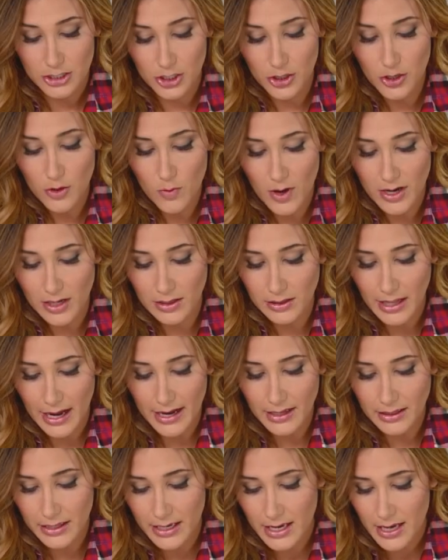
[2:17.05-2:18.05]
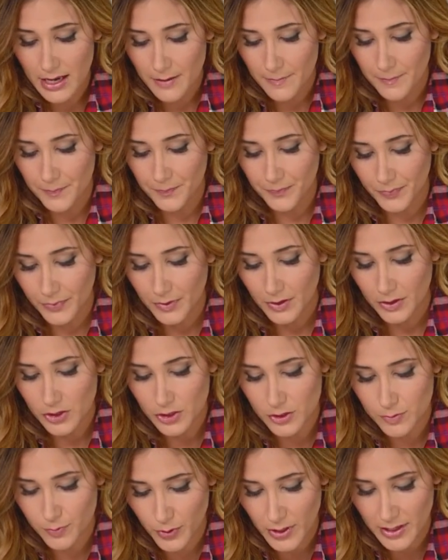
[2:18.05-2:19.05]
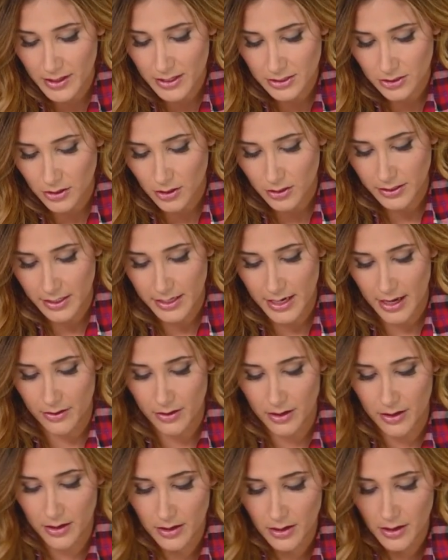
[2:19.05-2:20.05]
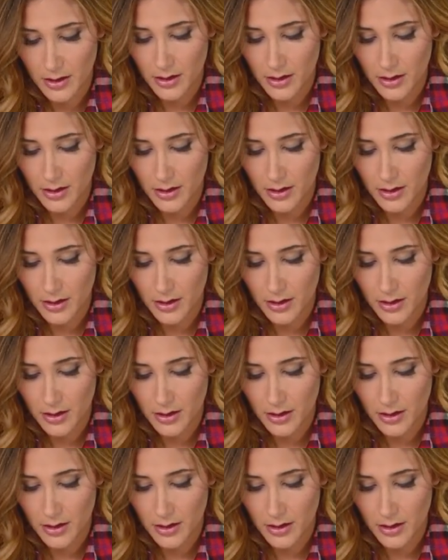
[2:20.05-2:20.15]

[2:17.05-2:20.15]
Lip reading: So you want to lightly just bring this all together